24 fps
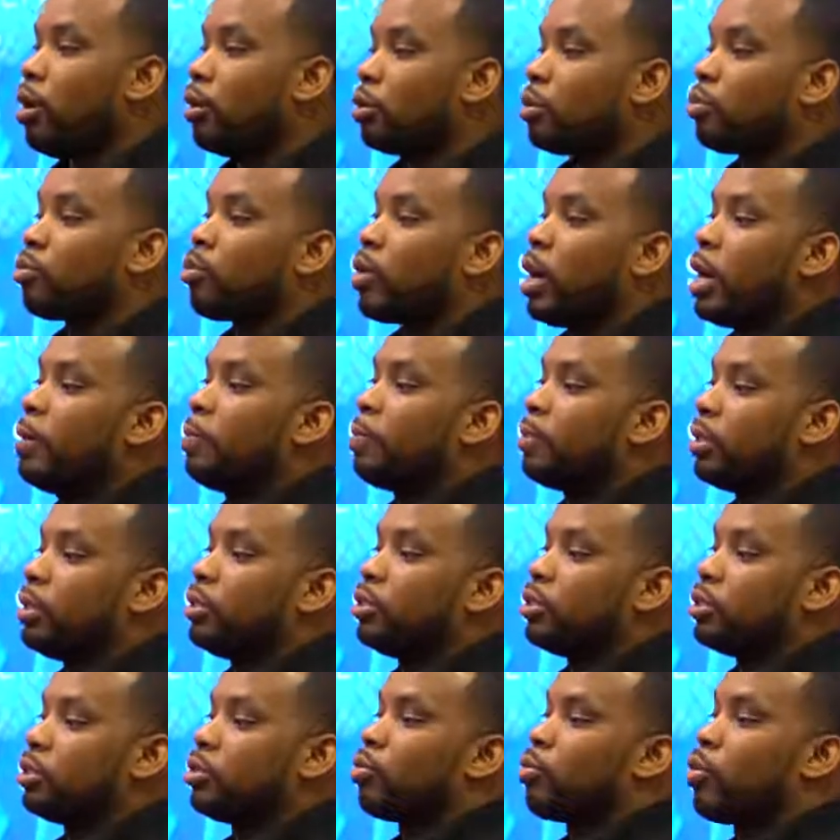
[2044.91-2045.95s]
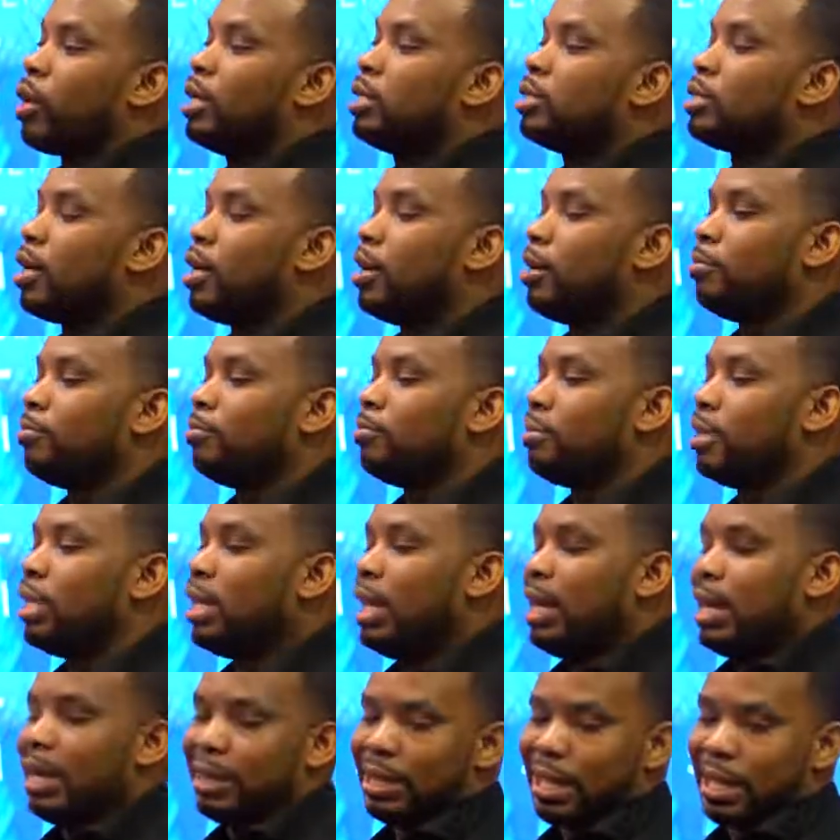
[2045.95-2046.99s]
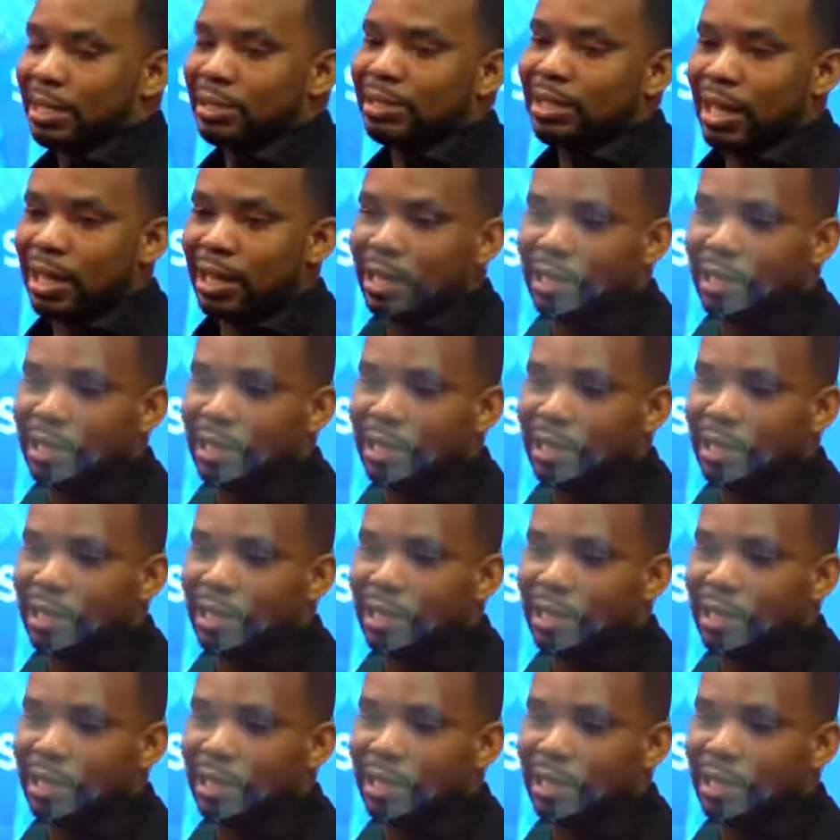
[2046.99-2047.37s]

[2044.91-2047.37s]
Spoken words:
are at the right place at the right time, and that is